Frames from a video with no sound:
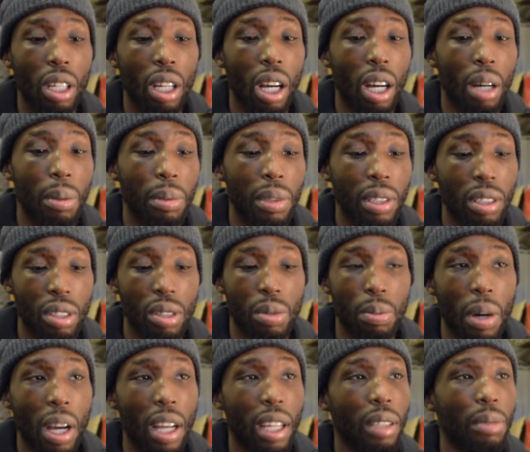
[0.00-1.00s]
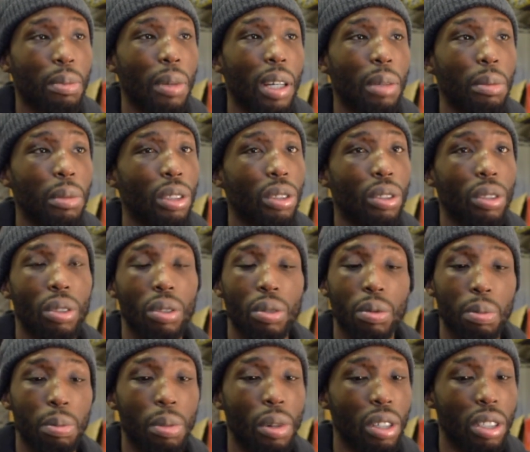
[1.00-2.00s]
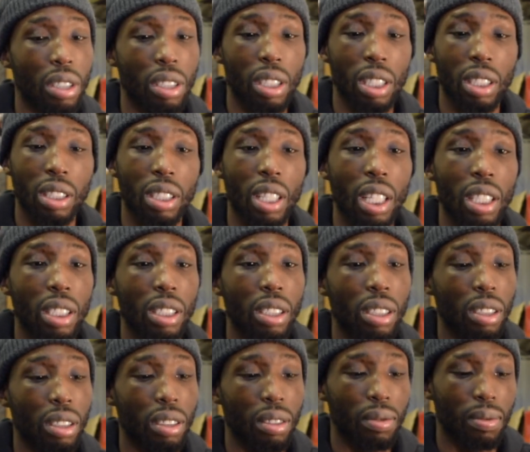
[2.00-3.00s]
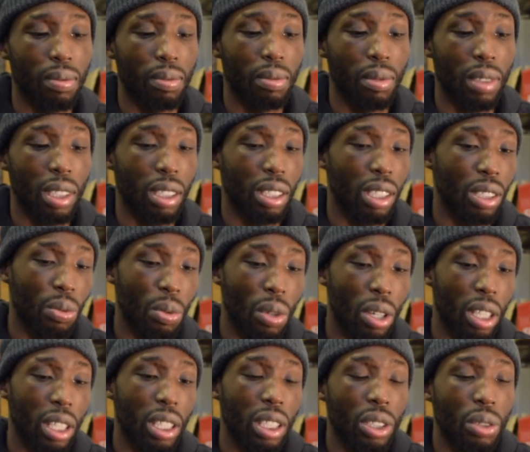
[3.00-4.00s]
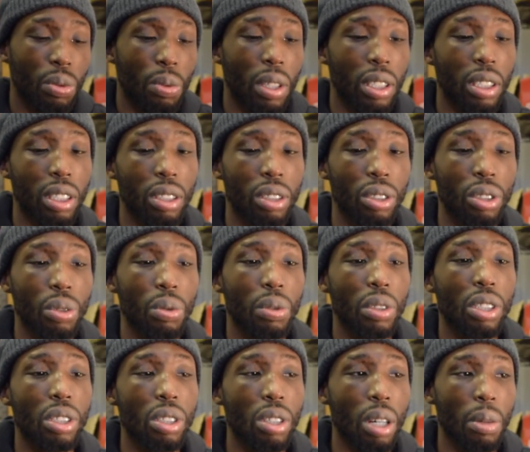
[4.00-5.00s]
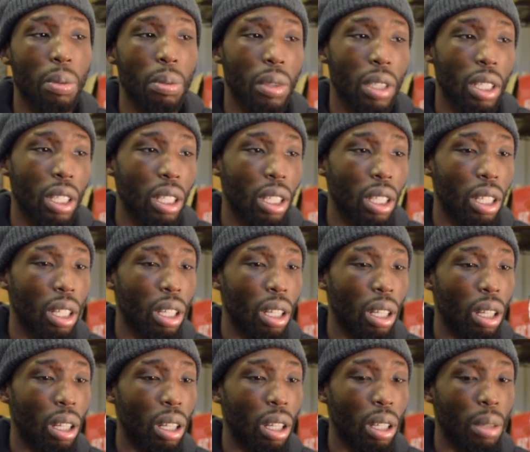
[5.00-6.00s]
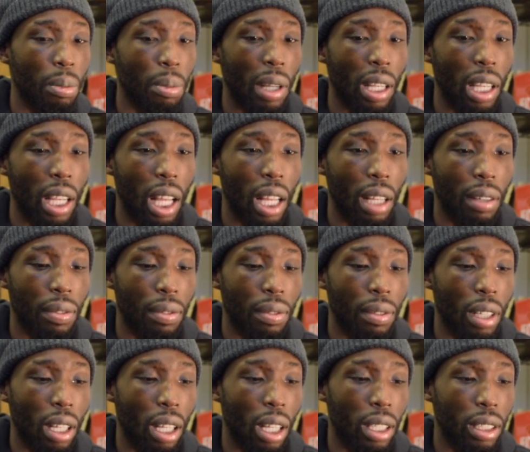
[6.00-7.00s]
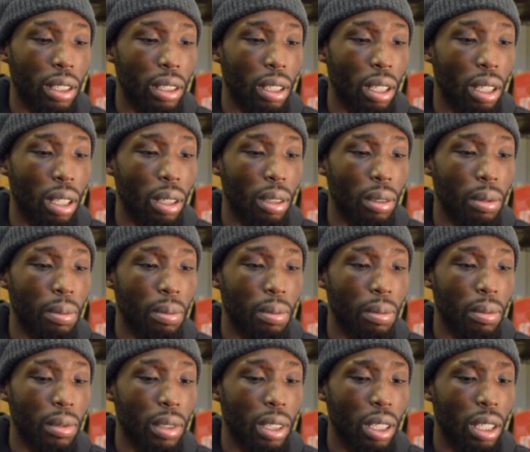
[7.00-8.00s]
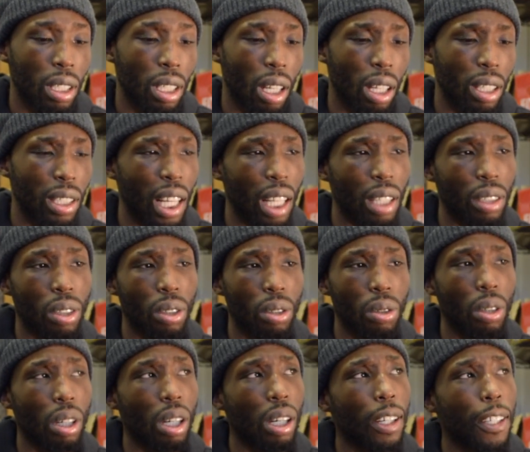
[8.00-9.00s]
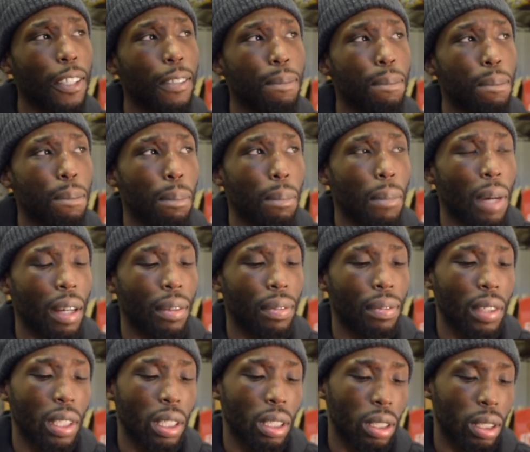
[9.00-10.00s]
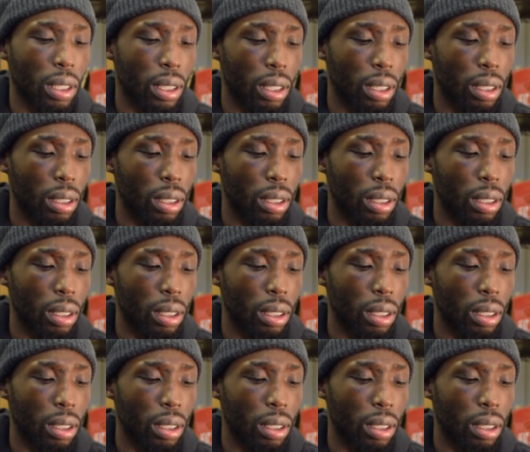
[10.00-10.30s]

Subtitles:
are inspired by me. So, boxing has done this working, its wonders and doing this job in my life. And on that note, I think